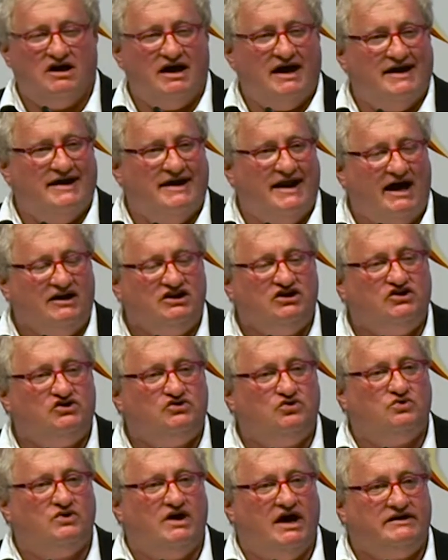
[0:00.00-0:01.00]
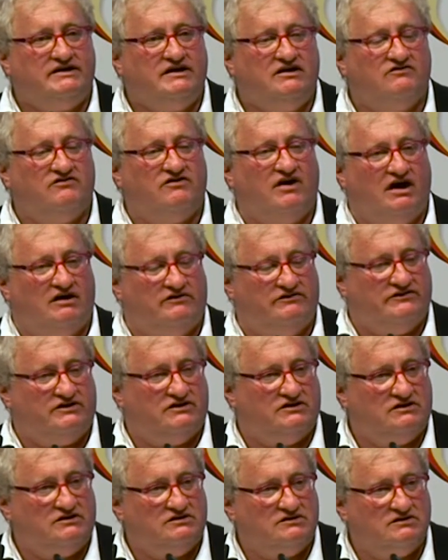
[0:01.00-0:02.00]
not to get involved
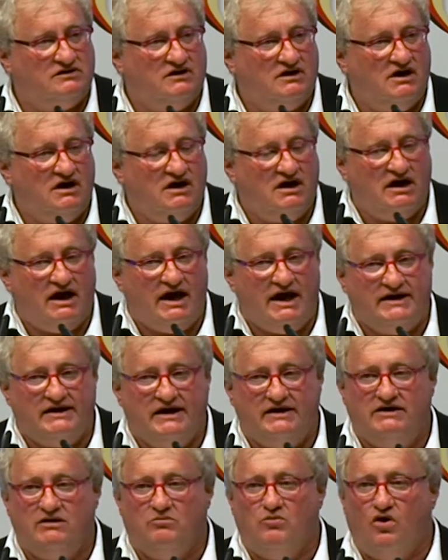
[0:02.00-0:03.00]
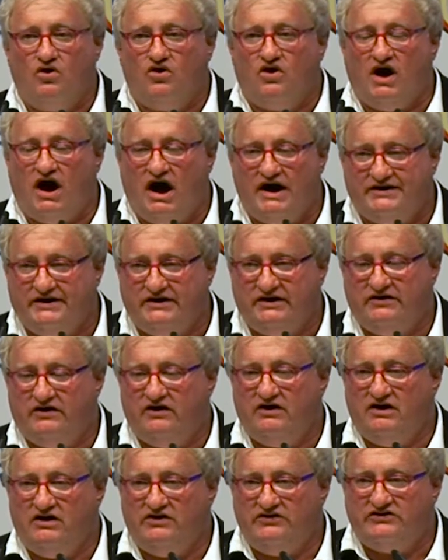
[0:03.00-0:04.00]
in a democratic
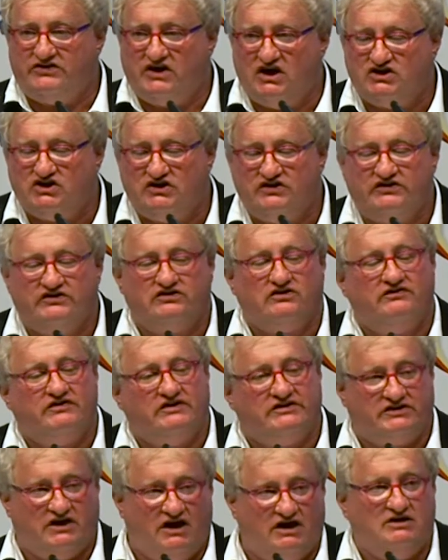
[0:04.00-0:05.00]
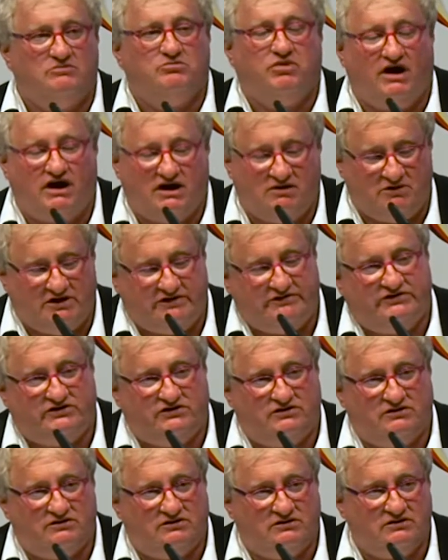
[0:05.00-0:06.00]
sessions of Israeli parliament.
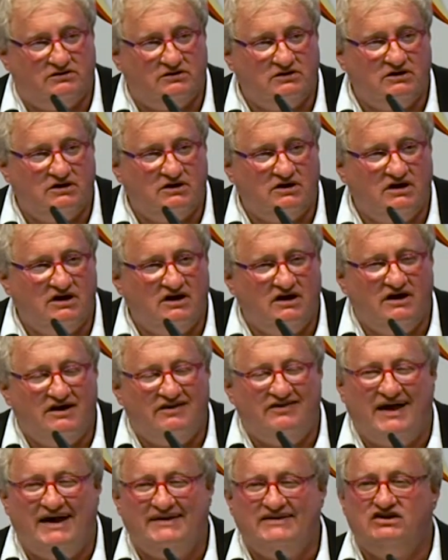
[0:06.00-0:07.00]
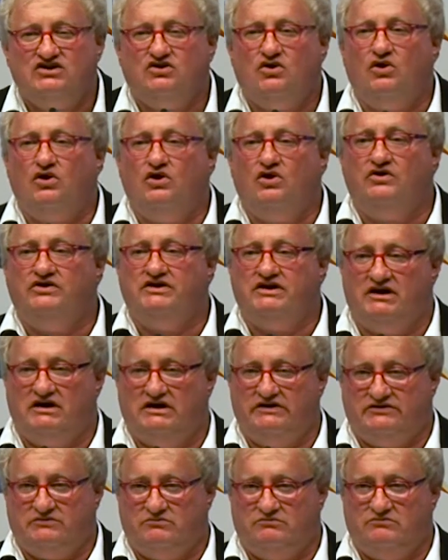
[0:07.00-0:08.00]
That's
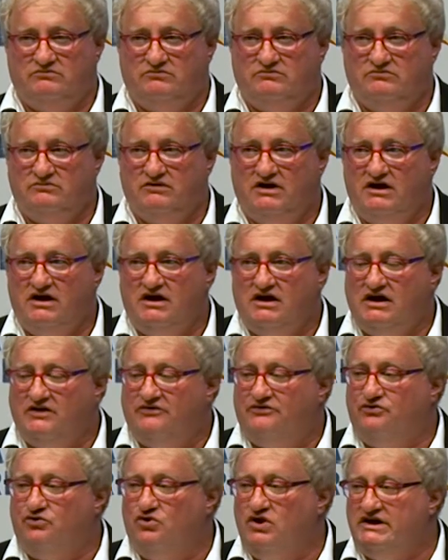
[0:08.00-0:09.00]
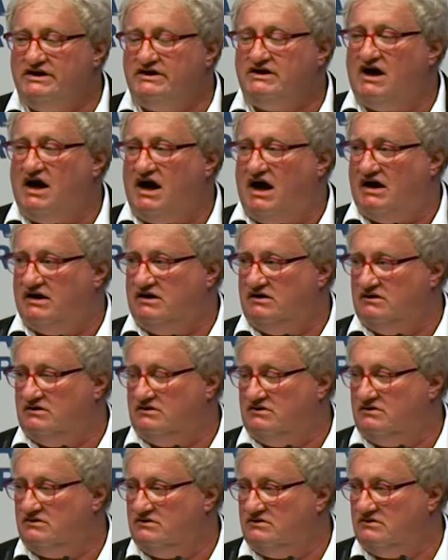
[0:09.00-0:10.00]
colonialism. If we try
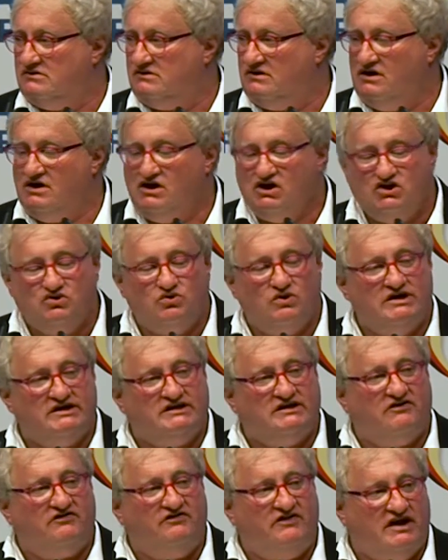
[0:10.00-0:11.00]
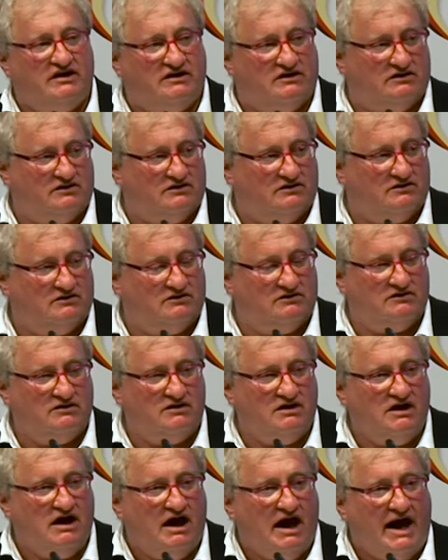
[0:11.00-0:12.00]
to intervene
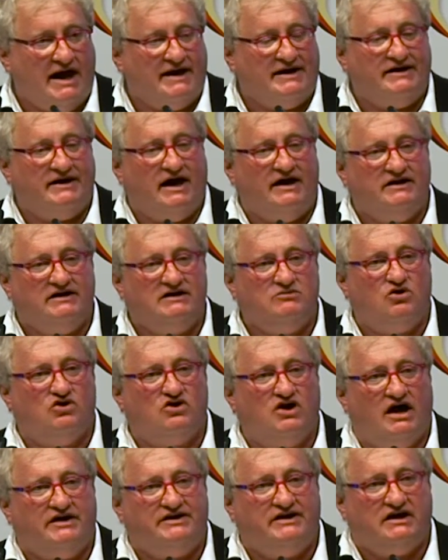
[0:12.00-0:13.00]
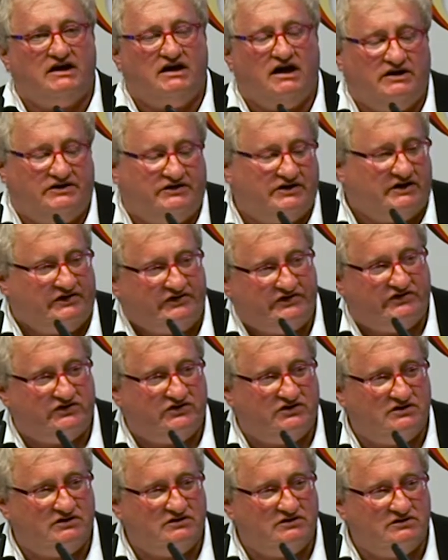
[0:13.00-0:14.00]
in another democratic countries,
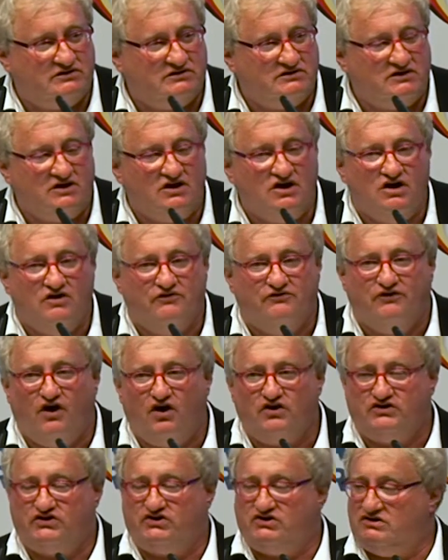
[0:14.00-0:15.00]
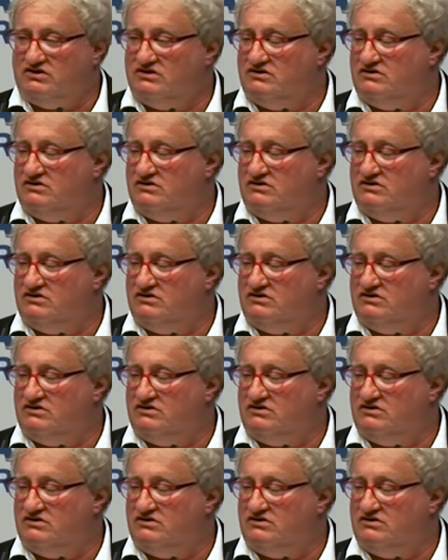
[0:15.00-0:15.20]
vote,